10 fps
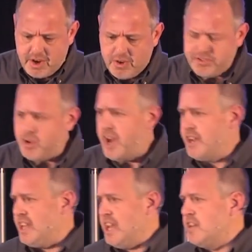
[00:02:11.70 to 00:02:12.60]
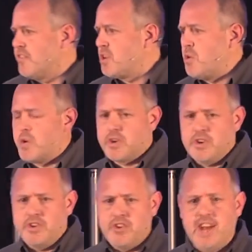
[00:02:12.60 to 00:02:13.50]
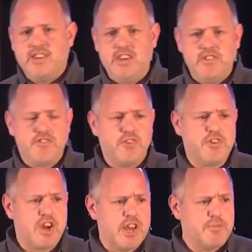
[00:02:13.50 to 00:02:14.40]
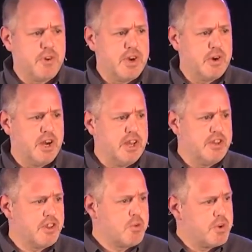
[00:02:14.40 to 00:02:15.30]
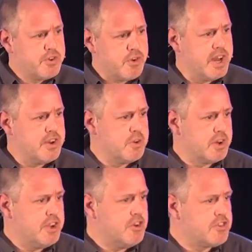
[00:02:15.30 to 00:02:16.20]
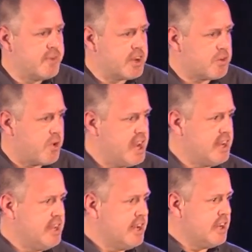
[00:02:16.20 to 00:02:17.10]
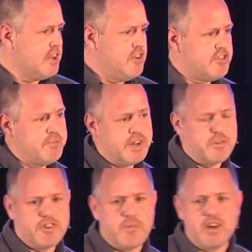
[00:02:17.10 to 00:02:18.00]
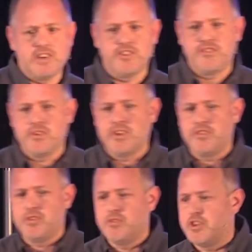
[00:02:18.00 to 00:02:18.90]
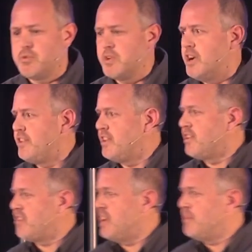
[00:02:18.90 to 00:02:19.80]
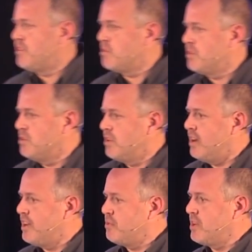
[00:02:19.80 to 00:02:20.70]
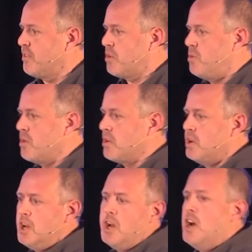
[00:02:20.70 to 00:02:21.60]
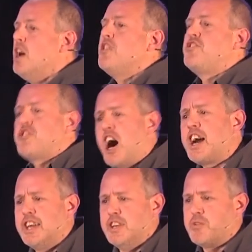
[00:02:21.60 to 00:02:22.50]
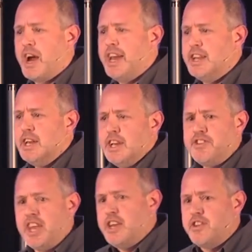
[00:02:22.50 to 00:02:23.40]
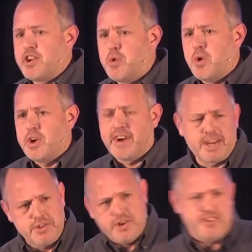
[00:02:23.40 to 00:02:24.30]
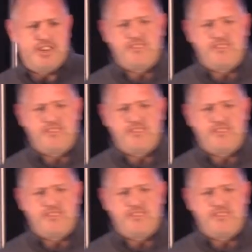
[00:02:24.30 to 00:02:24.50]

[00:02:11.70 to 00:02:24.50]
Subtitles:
also had the end of the quarter, so I teach full-time, so end of the quarter, so I had to do a huge amount of grading and a huge amount of responding to students who just realized that assignments were due the last week of the quarter. Shocking, right? At the end of the quarter, there's an